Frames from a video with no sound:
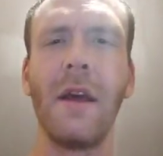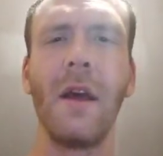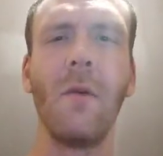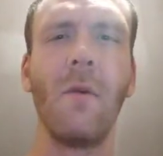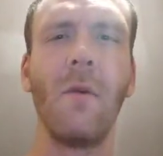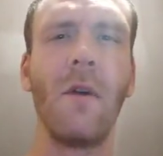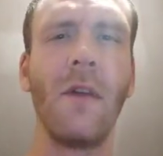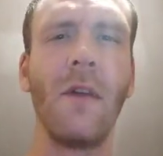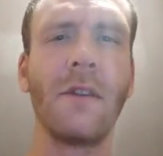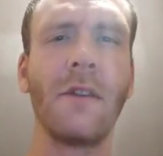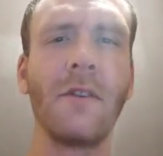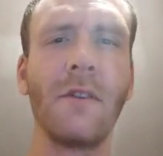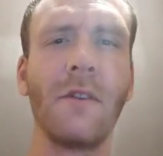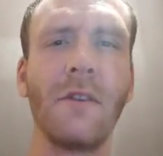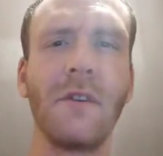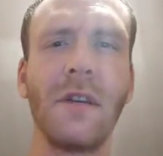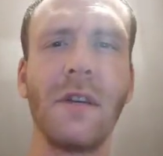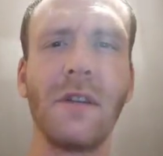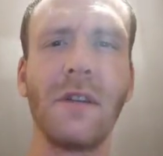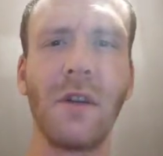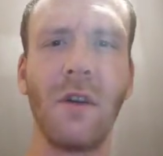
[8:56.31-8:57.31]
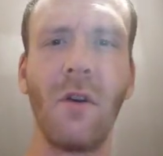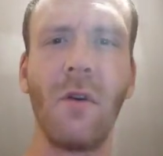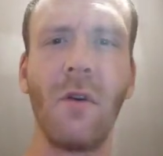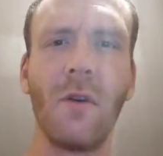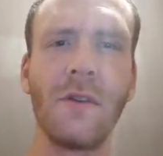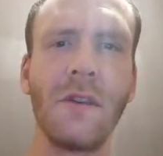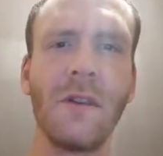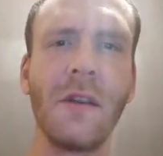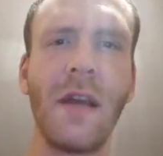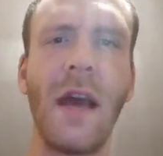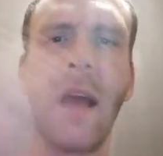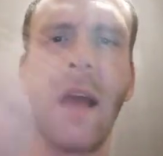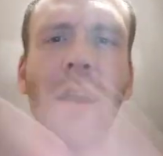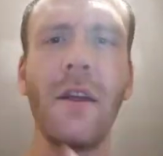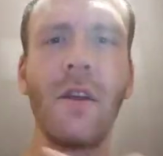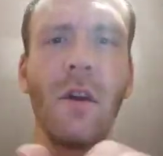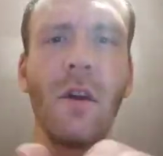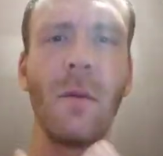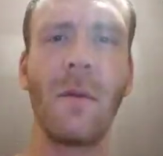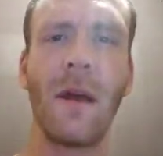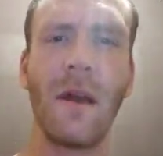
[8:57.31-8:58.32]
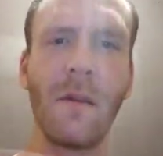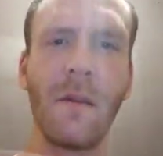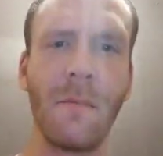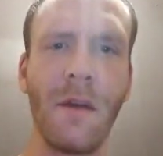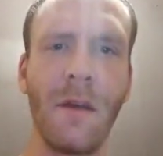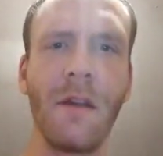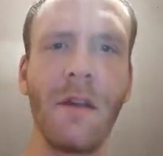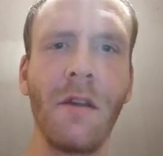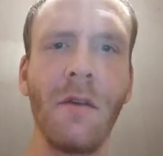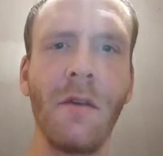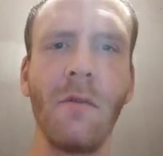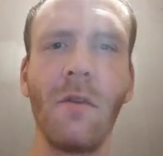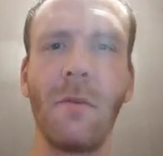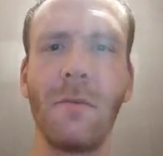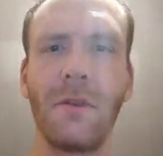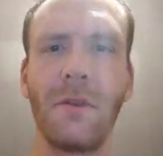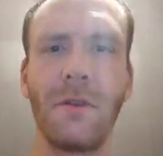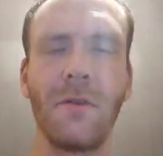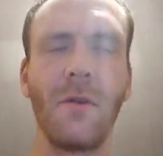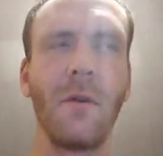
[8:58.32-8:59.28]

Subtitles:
And what that does is it calls in a helicopter to pick you up.